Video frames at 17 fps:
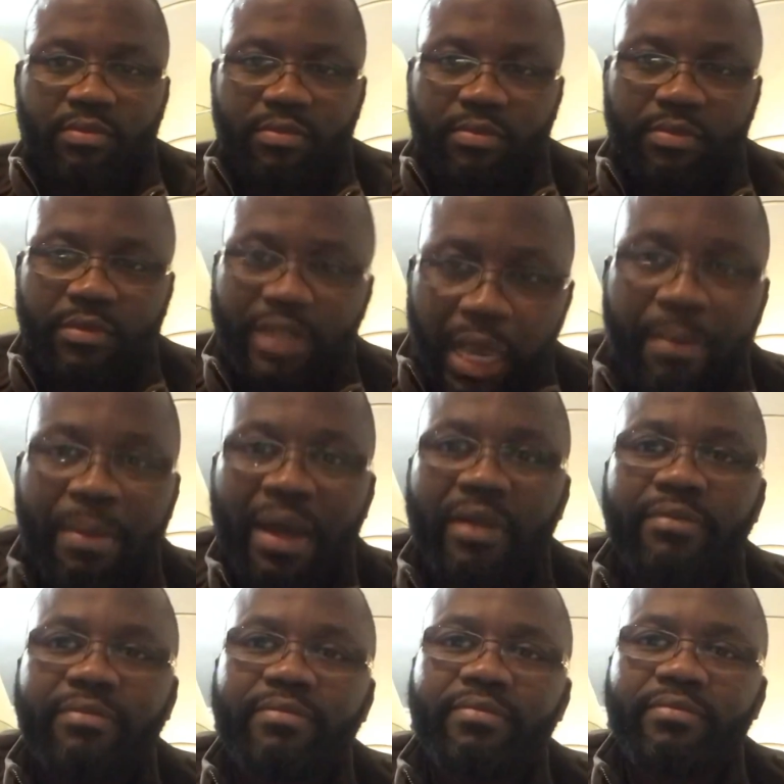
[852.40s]
Yeah, man.
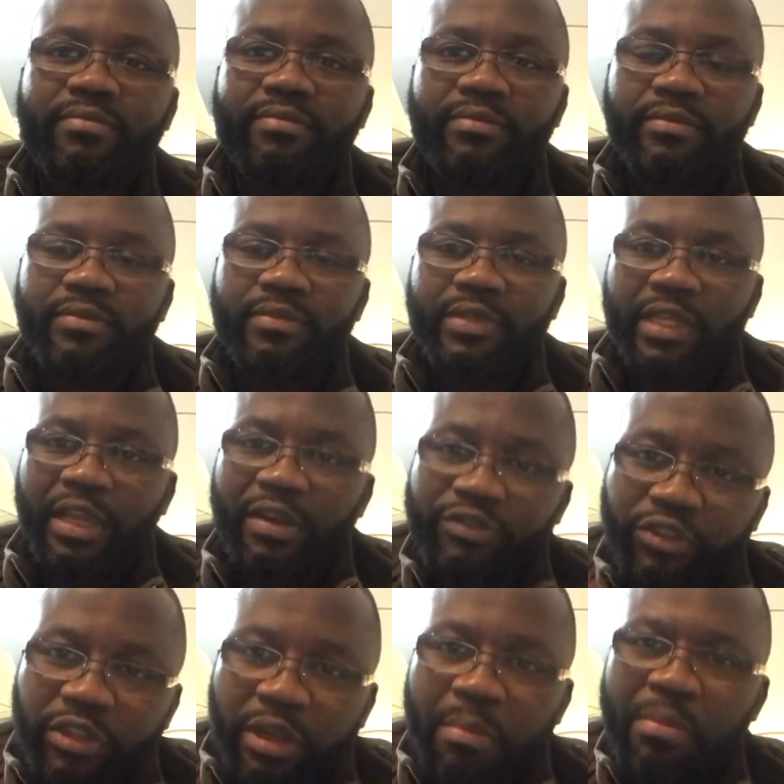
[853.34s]
If
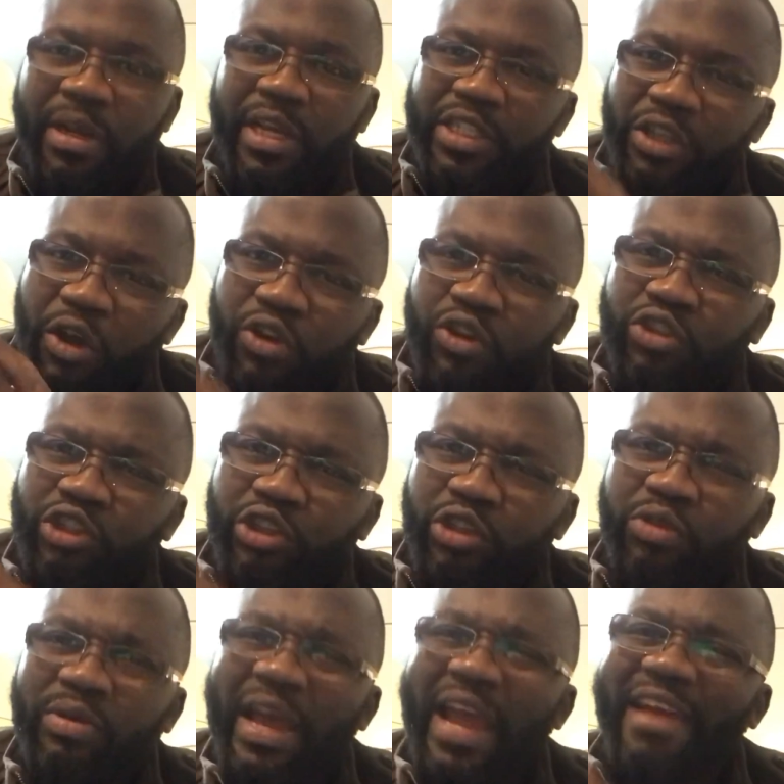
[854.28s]
somebody's onto
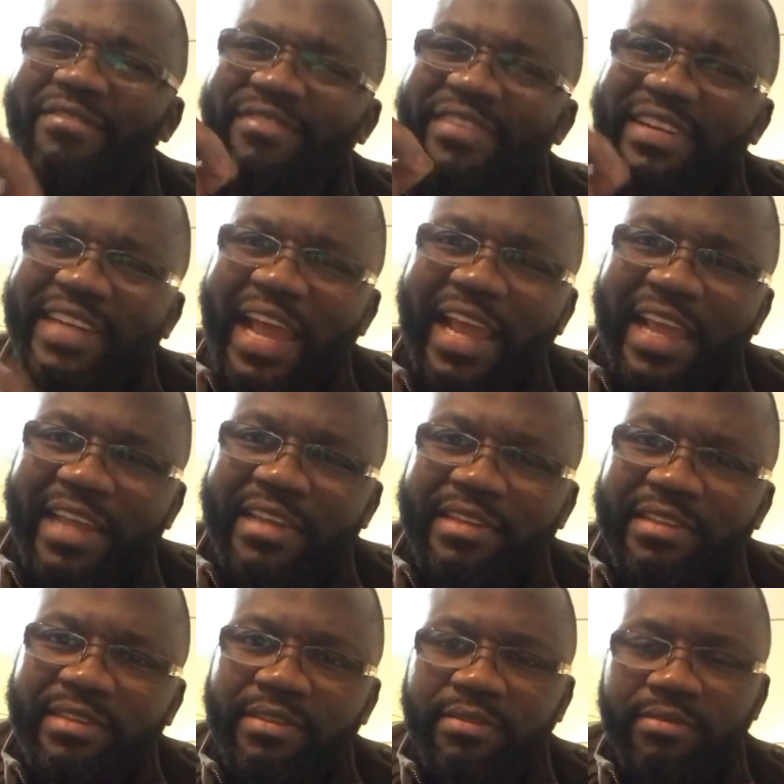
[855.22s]
you every day,
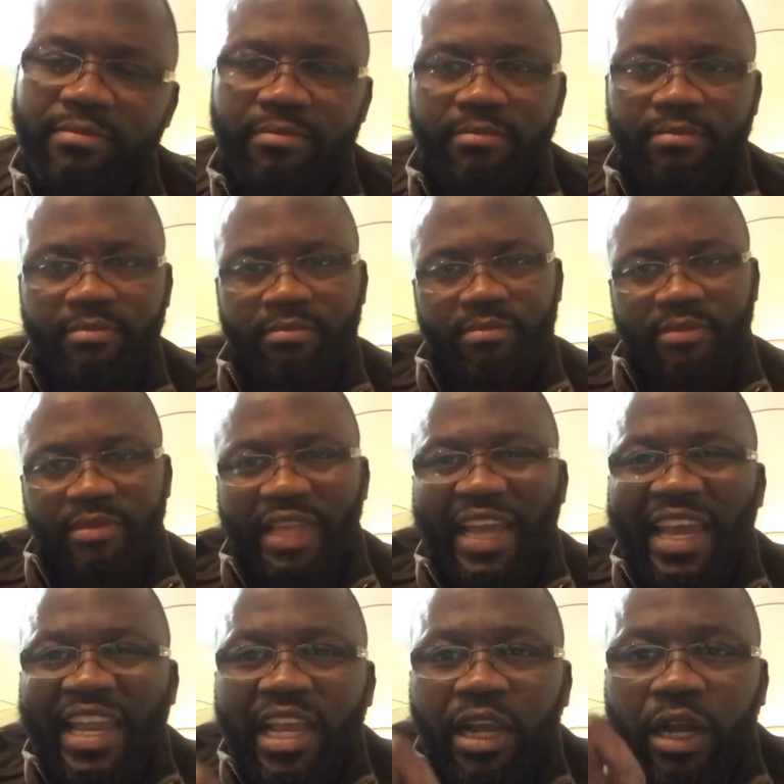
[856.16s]
they're
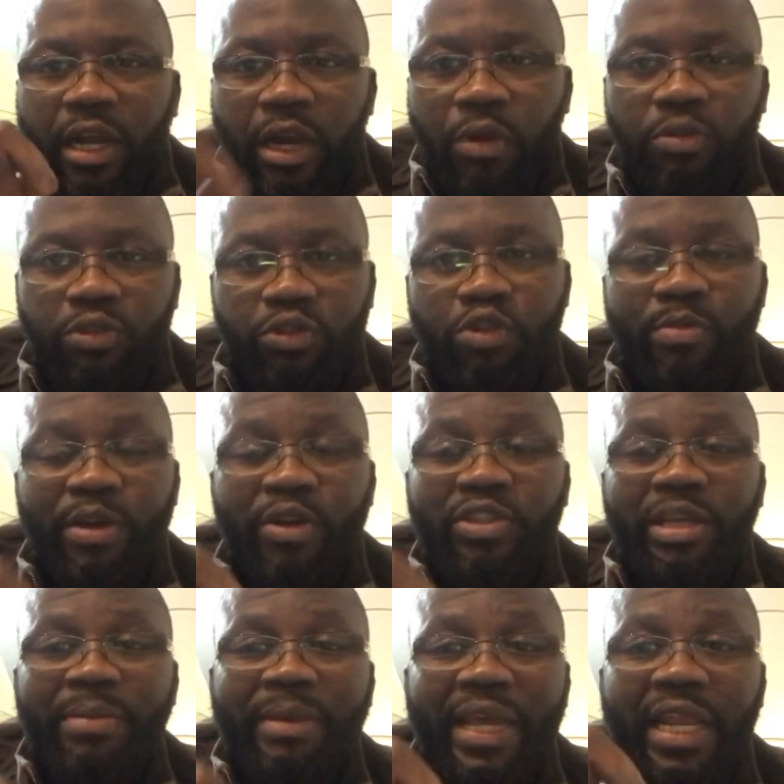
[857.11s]
getting close. Uber knows
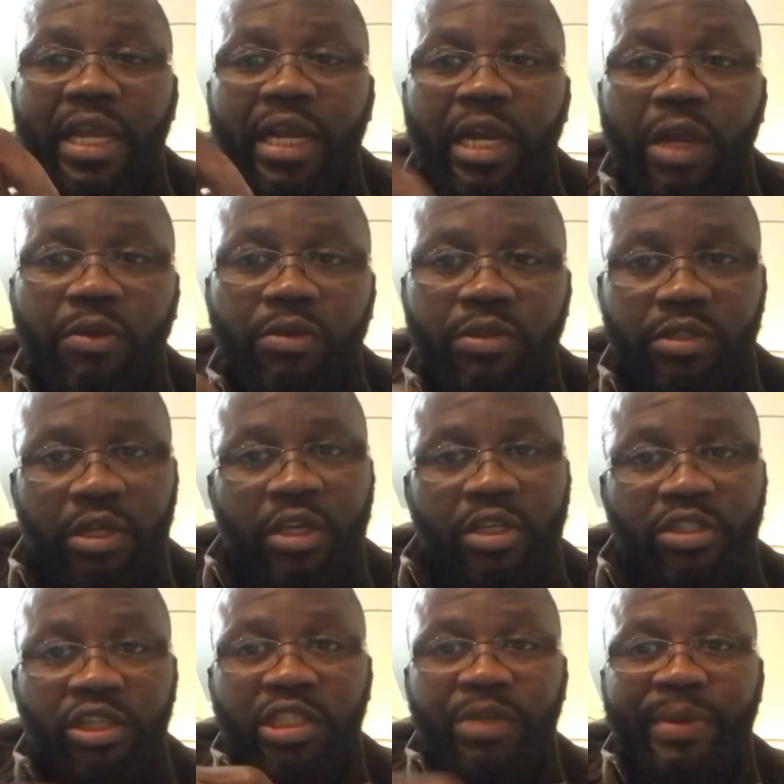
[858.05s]
I'm getting close.
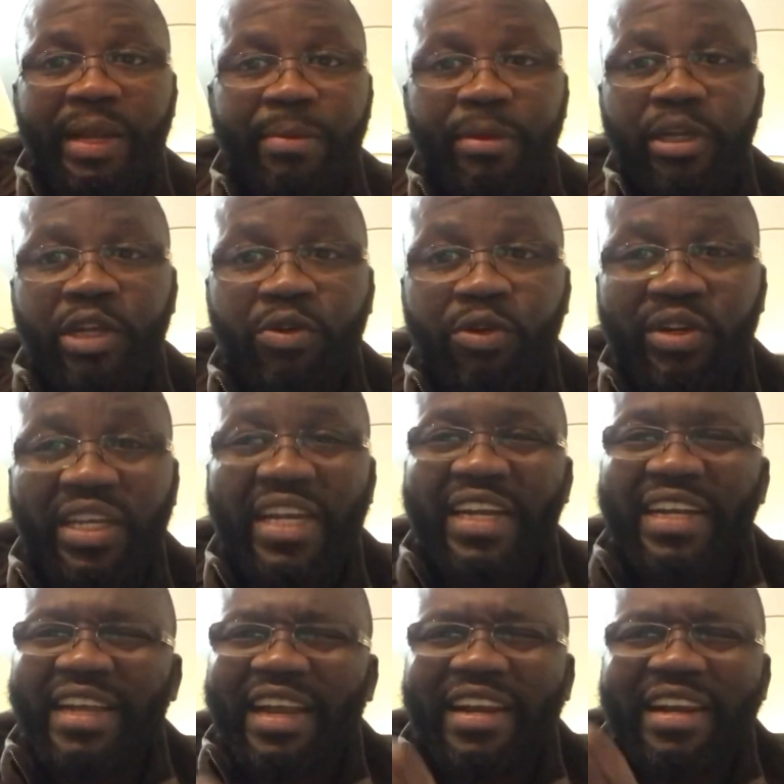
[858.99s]
So you see, when I'm on the road,
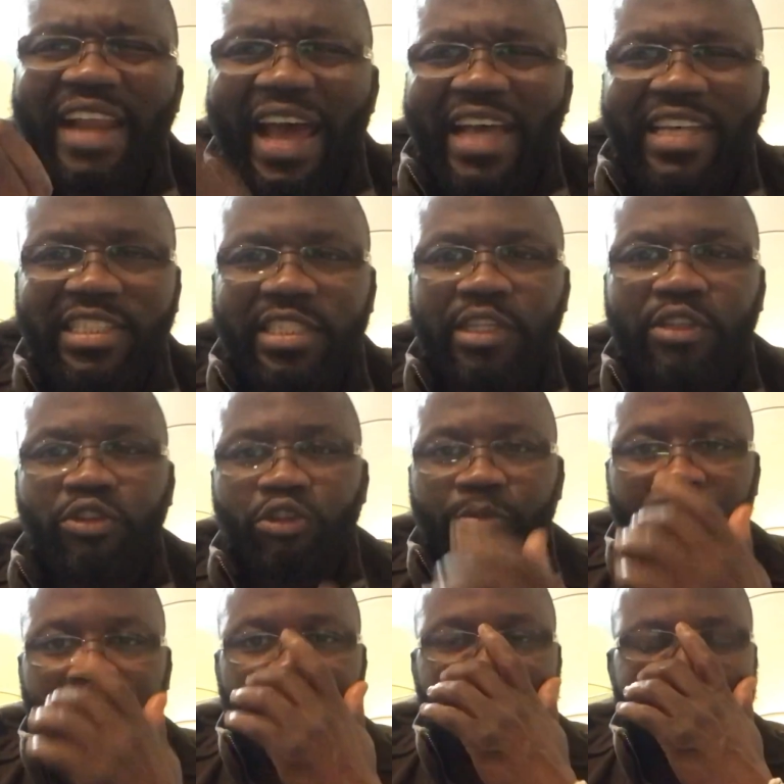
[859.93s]
they're nasty to
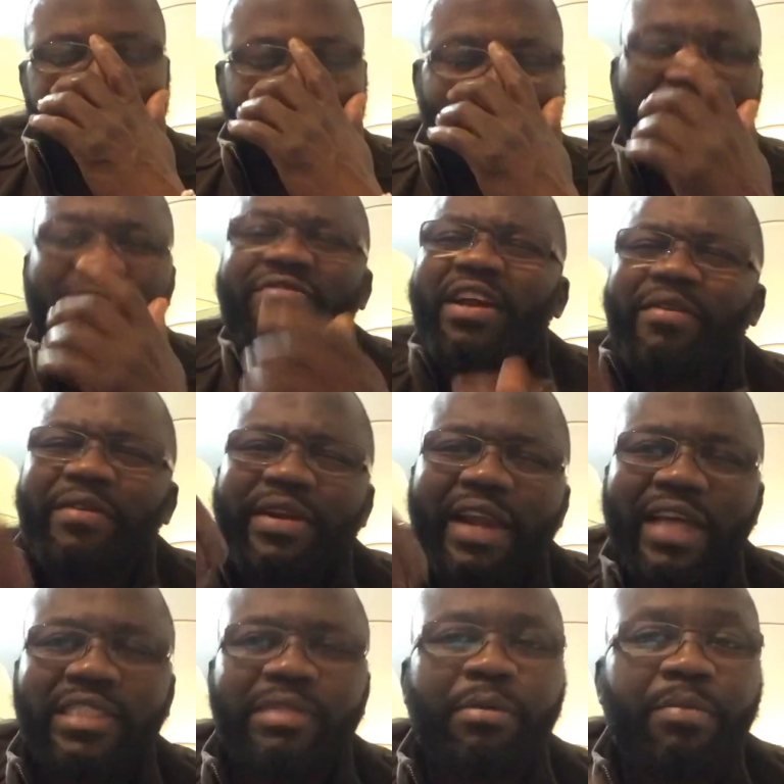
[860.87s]
me. They're very
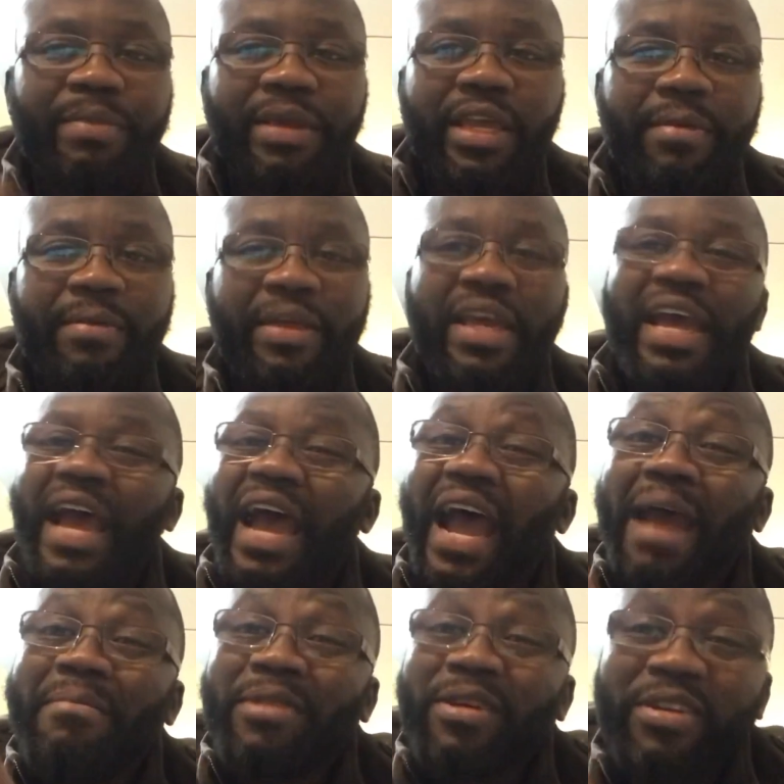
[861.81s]
nasty. But me,
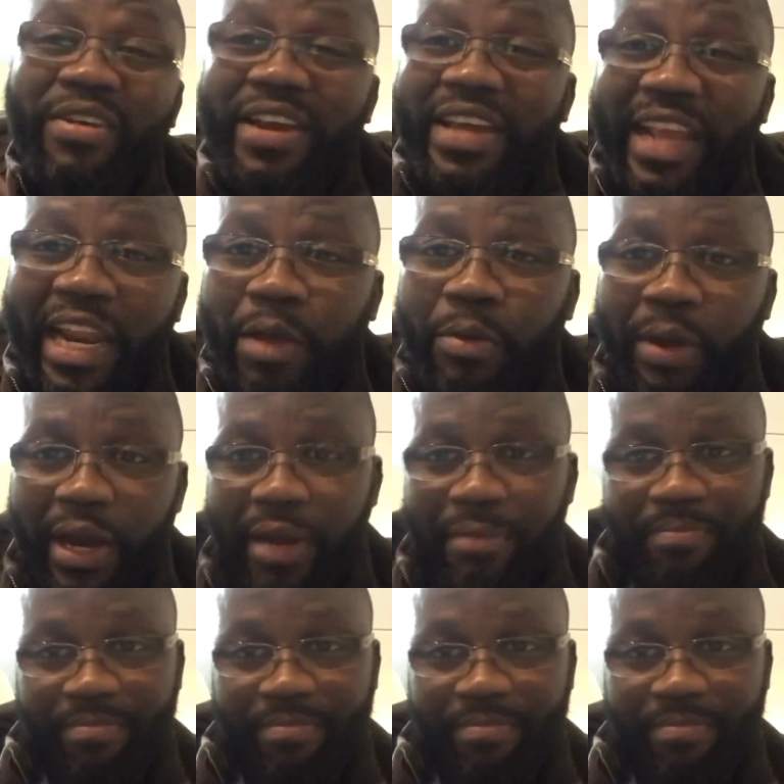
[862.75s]
I'm not going anywhere.